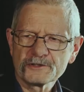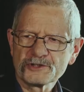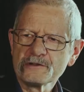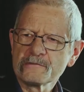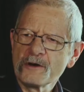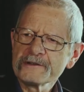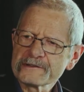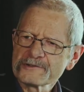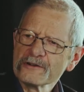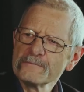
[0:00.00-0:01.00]
you had to choose one
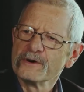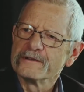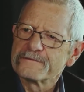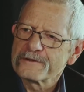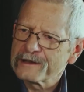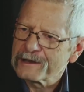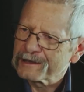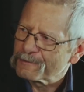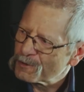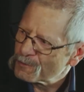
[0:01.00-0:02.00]
strong point for
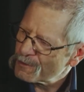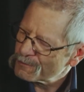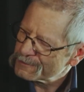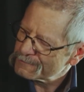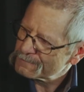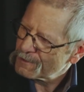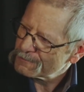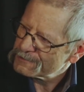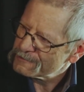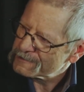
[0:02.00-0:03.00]
Erlang,
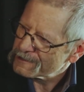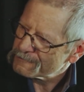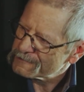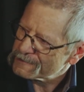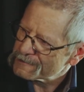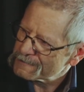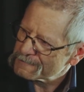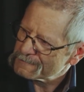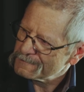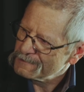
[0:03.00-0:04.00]
what would you say was
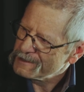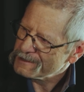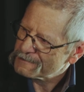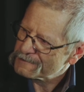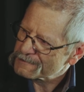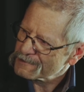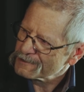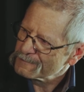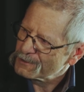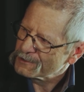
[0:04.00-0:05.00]
its unique
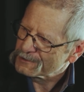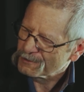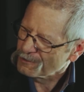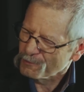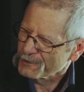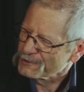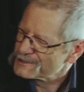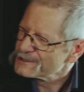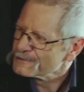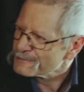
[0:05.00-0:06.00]
strong point, or one or
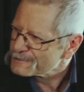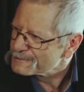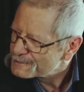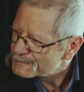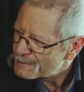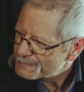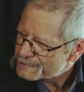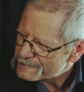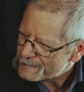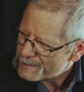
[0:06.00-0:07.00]
two? What would
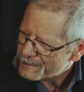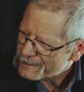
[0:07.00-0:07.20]
you say about